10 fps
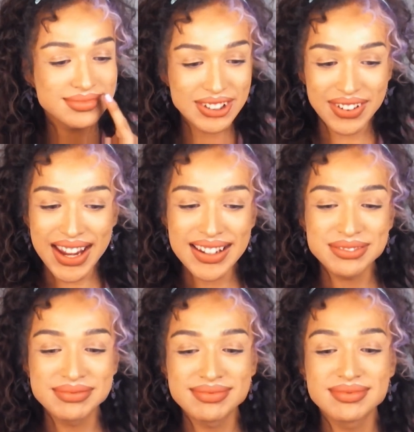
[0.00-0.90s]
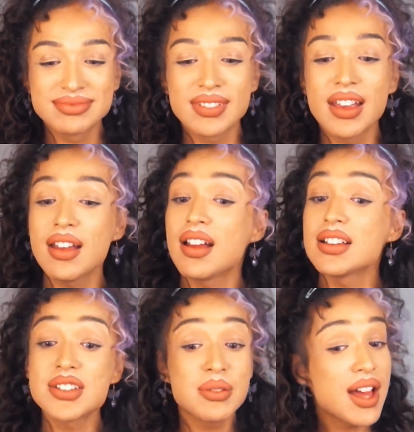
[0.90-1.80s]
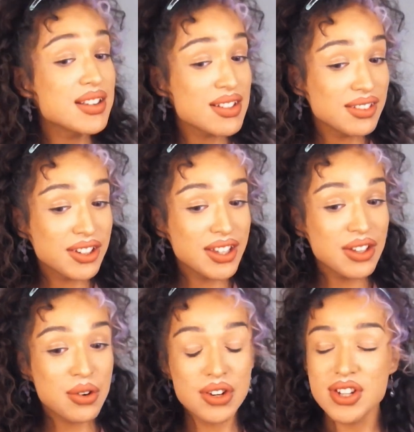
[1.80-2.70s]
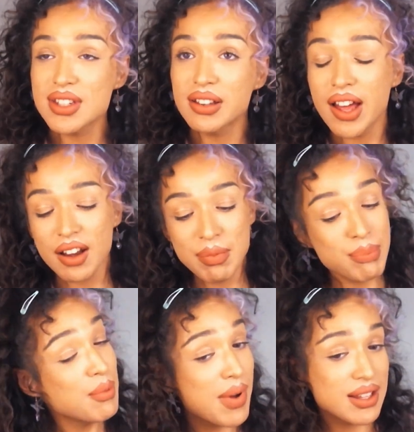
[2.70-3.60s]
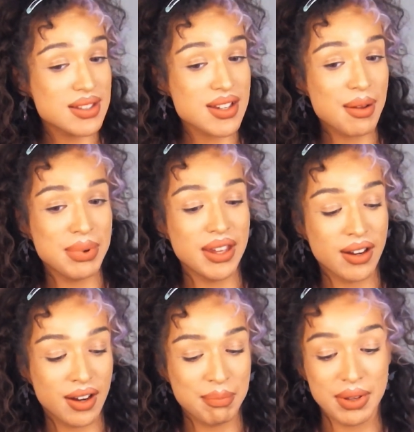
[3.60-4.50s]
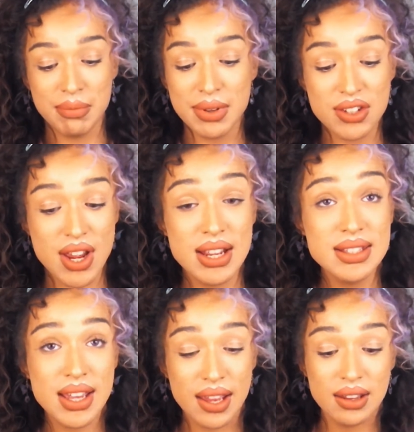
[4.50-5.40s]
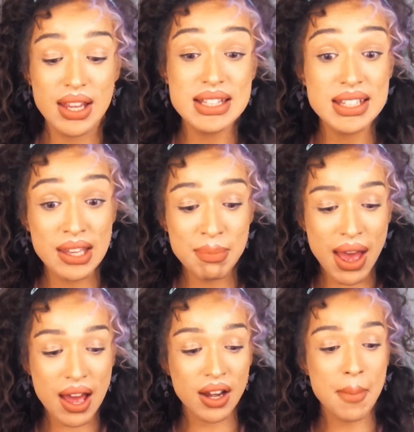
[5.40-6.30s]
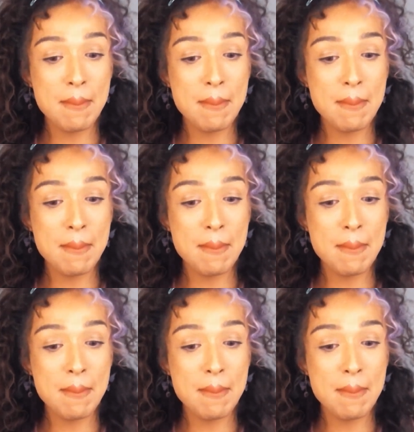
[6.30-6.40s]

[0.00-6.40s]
Great. So that's looking gorgeous. A lot of people might stop here, but bitch, I say, let's keep adding